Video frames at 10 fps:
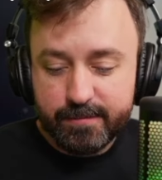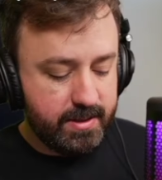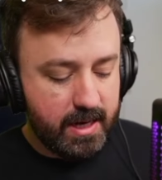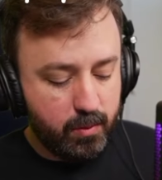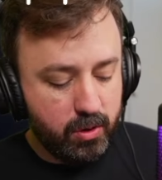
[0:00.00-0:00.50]
This
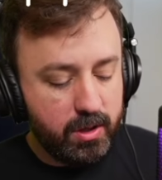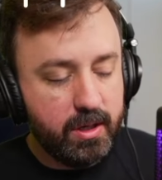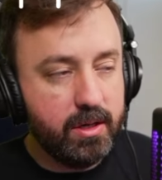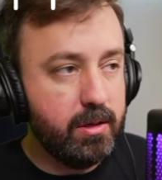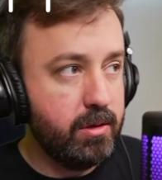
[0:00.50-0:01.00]
time we're
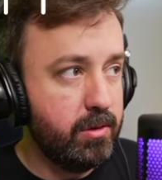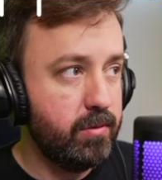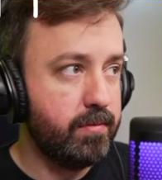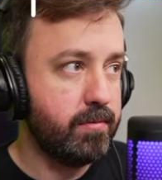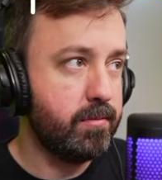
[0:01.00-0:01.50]
going
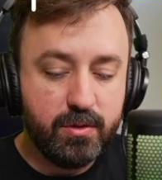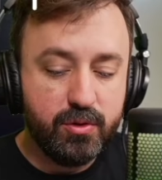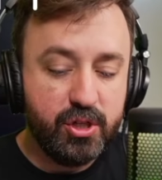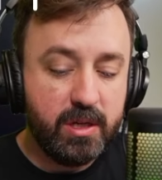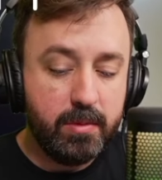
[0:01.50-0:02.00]
to let's do
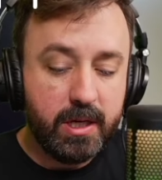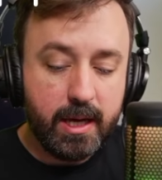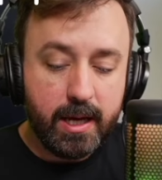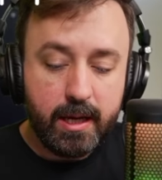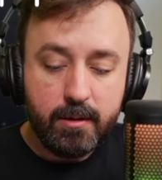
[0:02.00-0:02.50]

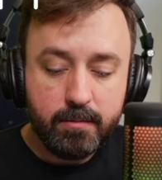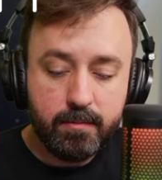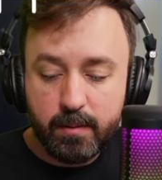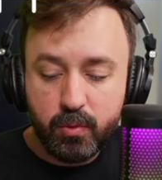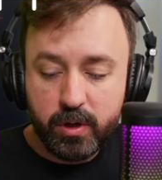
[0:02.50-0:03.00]
GBA,
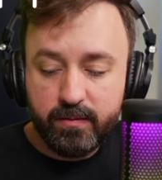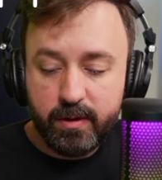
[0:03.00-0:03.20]
Game Boy